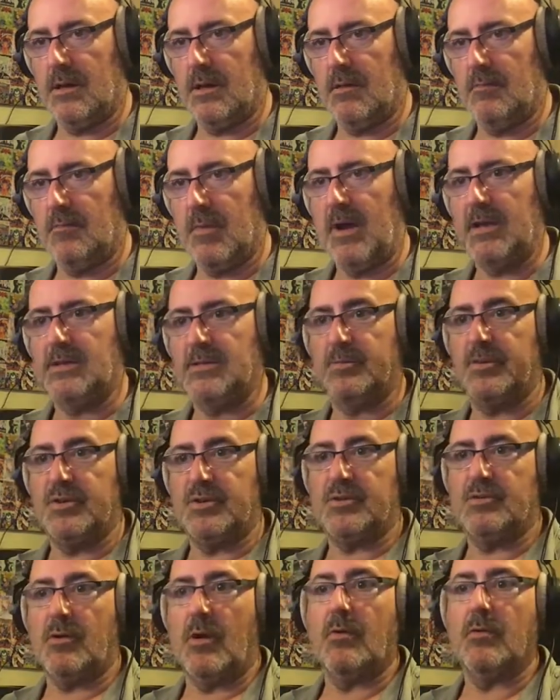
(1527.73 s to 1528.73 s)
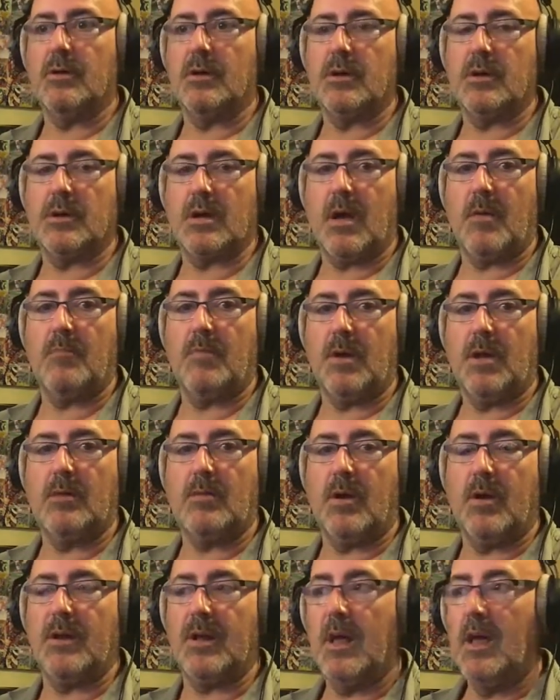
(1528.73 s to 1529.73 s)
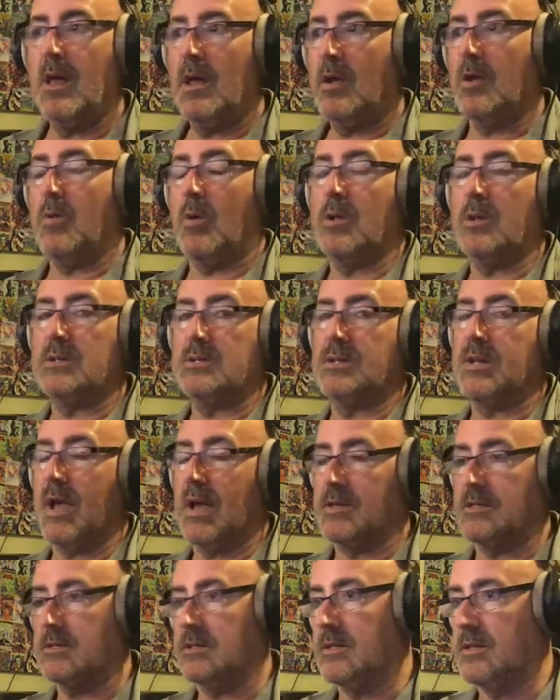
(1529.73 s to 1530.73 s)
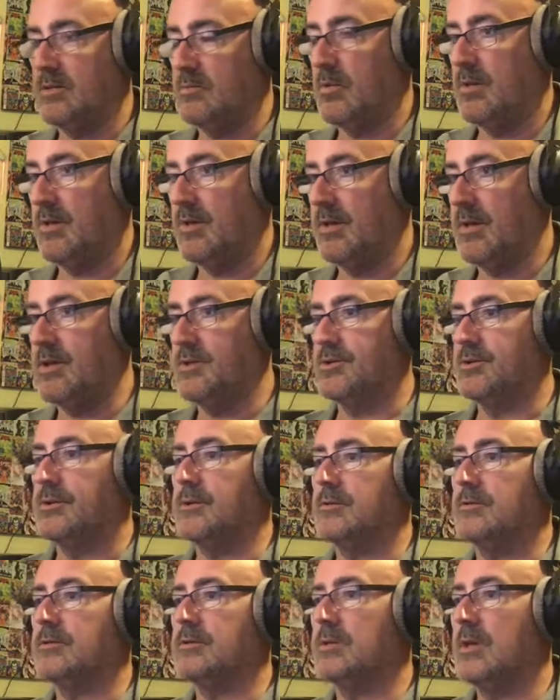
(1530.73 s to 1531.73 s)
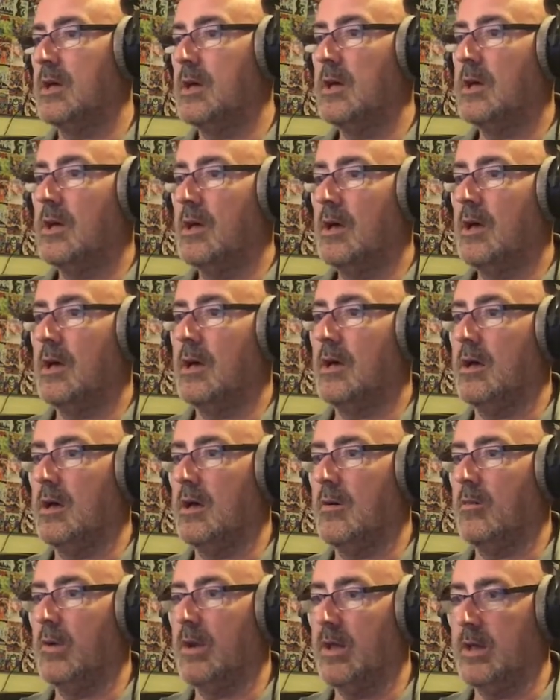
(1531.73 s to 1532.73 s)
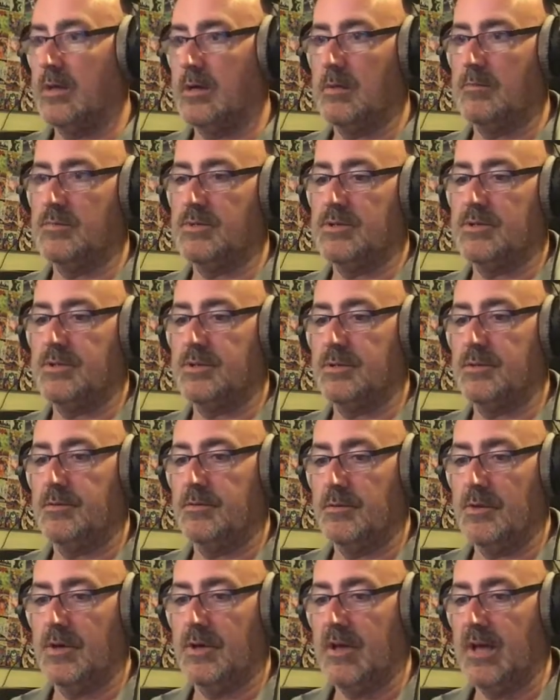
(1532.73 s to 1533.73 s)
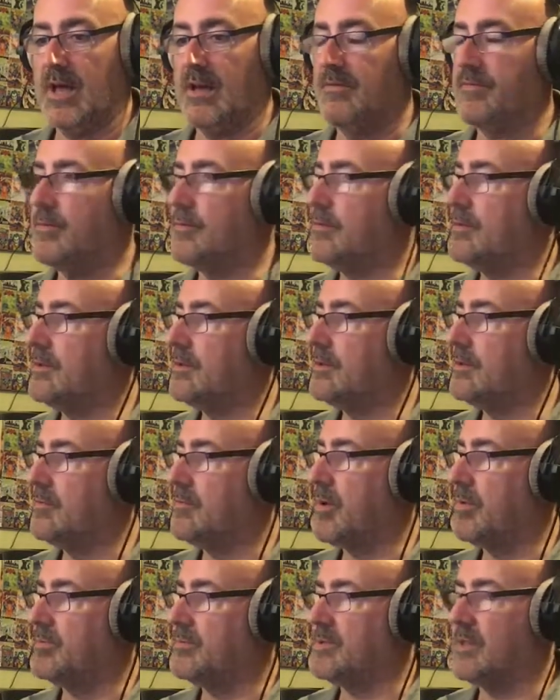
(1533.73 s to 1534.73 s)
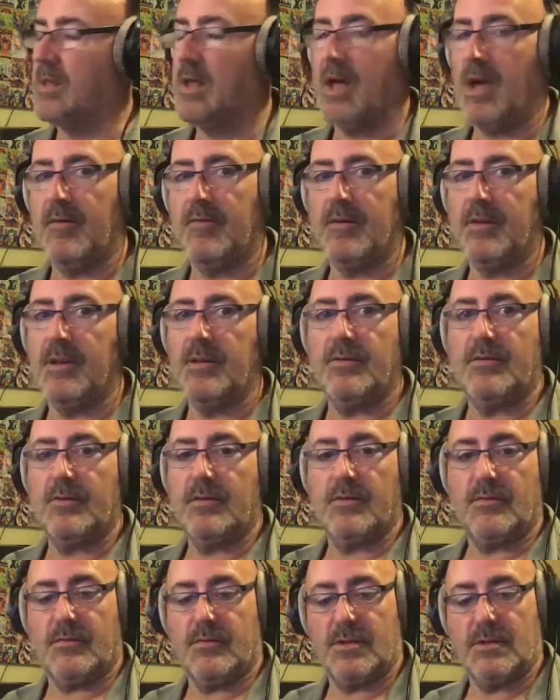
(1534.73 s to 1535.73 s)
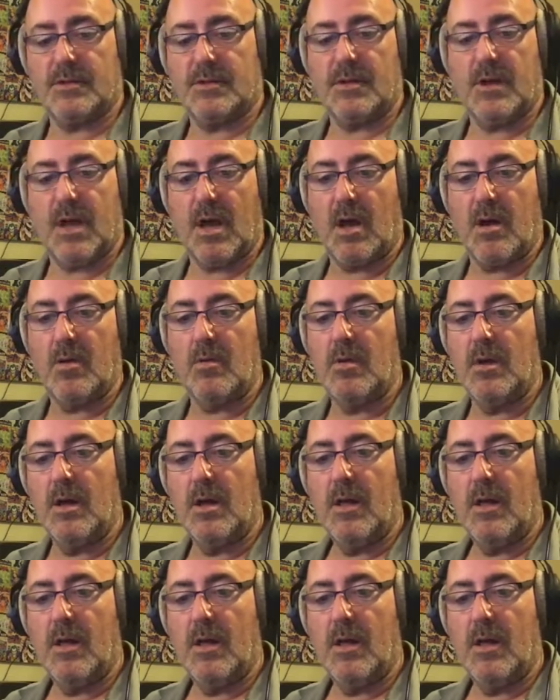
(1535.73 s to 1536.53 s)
made to be stronger can be quite quality. Actually, is one of the issues when it comes to California. The problems that they're having is there's no